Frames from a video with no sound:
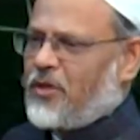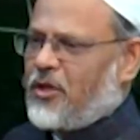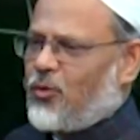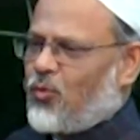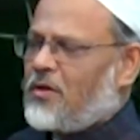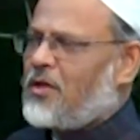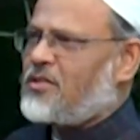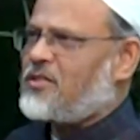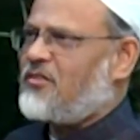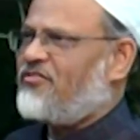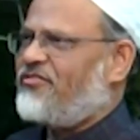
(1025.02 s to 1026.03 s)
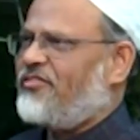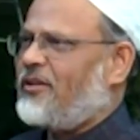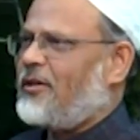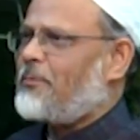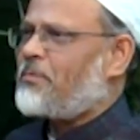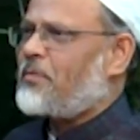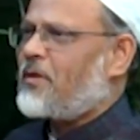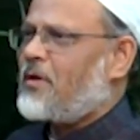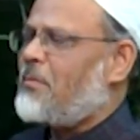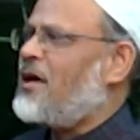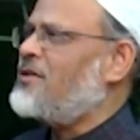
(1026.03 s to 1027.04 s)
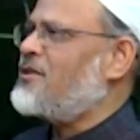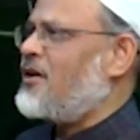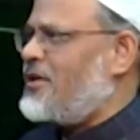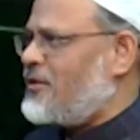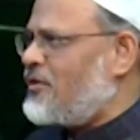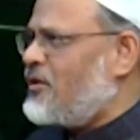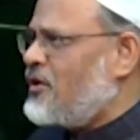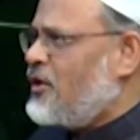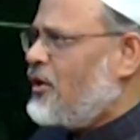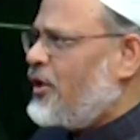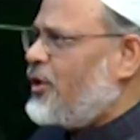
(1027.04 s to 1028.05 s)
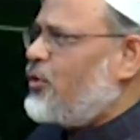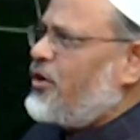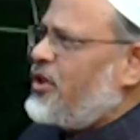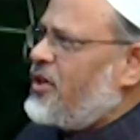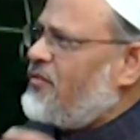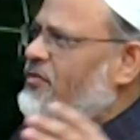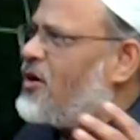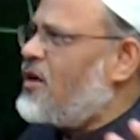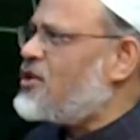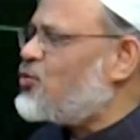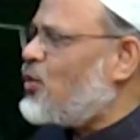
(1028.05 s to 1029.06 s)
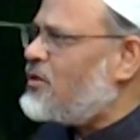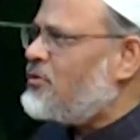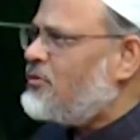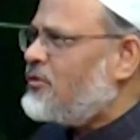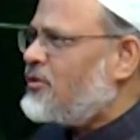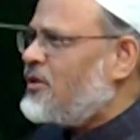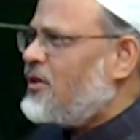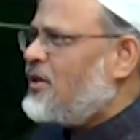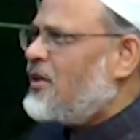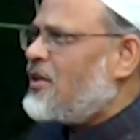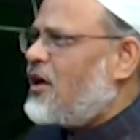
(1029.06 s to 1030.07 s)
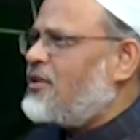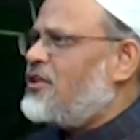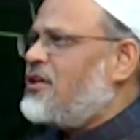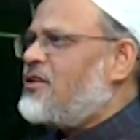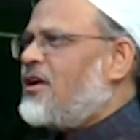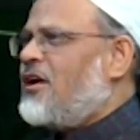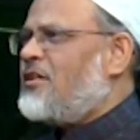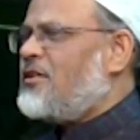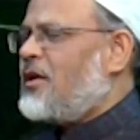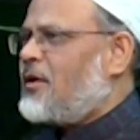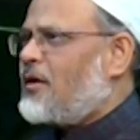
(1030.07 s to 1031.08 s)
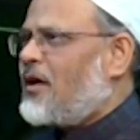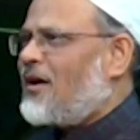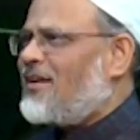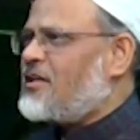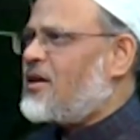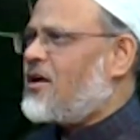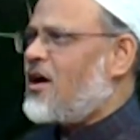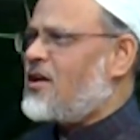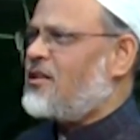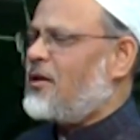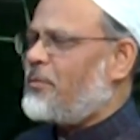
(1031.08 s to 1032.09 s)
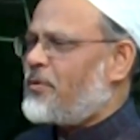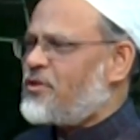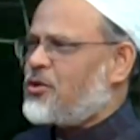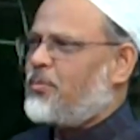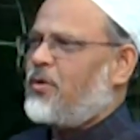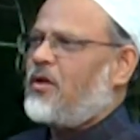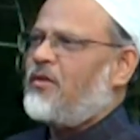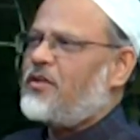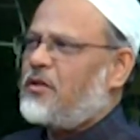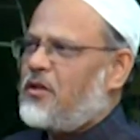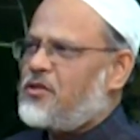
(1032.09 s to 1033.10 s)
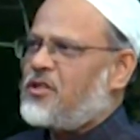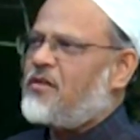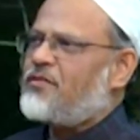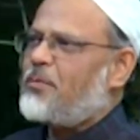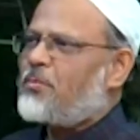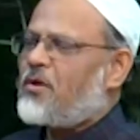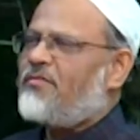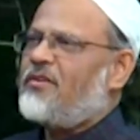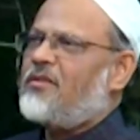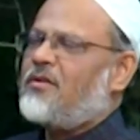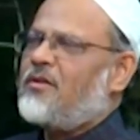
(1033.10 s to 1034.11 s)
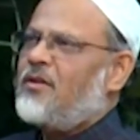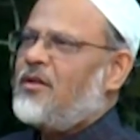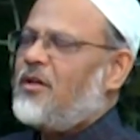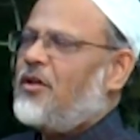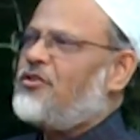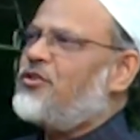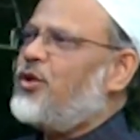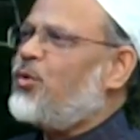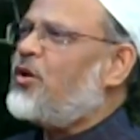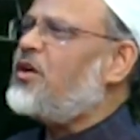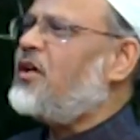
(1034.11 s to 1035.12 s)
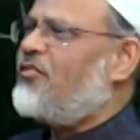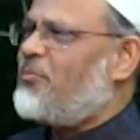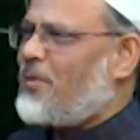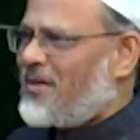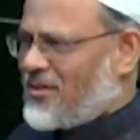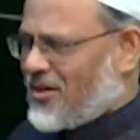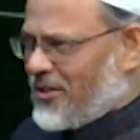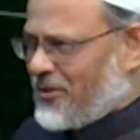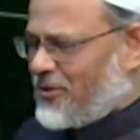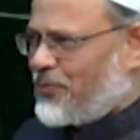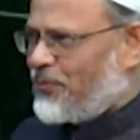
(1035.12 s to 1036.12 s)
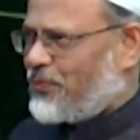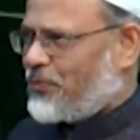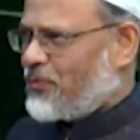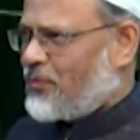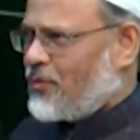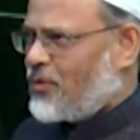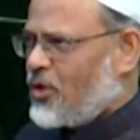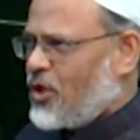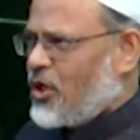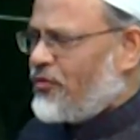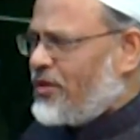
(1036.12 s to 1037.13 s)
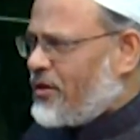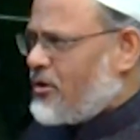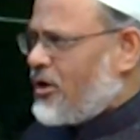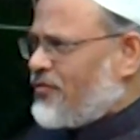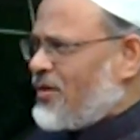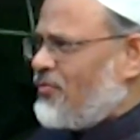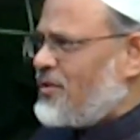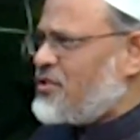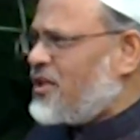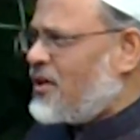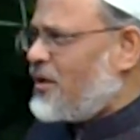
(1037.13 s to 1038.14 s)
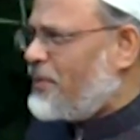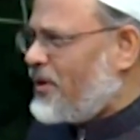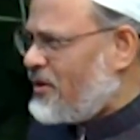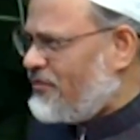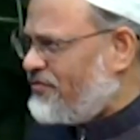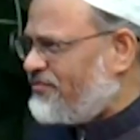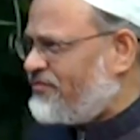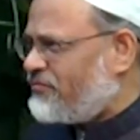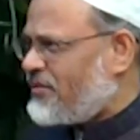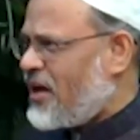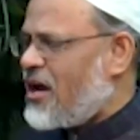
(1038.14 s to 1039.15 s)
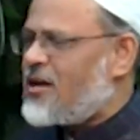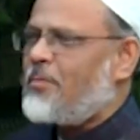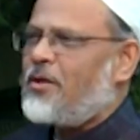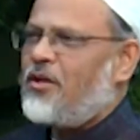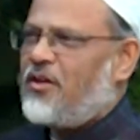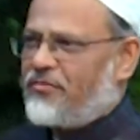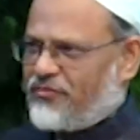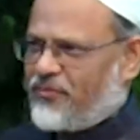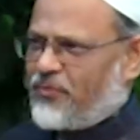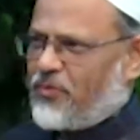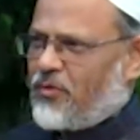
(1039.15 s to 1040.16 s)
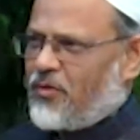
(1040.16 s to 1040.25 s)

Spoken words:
the oneness of mankind. Unity of God is one. On the other hand, the other cardinal principle of the teaching of the Prophet is the unity of mankind. We are all from one single pair of Adam and Eve.